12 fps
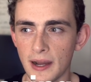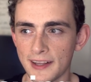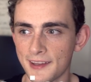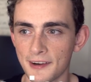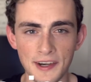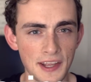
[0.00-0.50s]
I
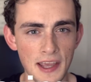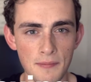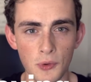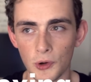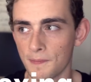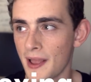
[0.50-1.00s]
started to get
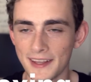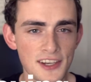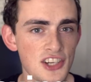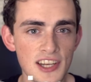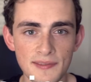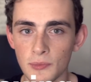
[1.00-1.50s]
more
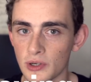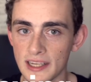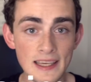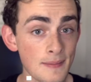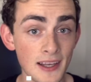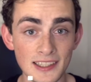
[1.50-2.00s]
messages, more
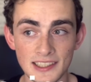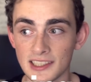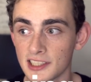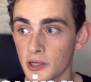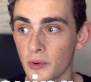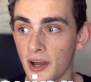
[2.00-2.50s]
emails, and
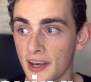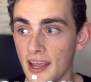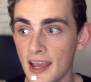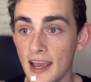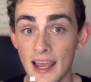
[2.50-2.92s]
so on.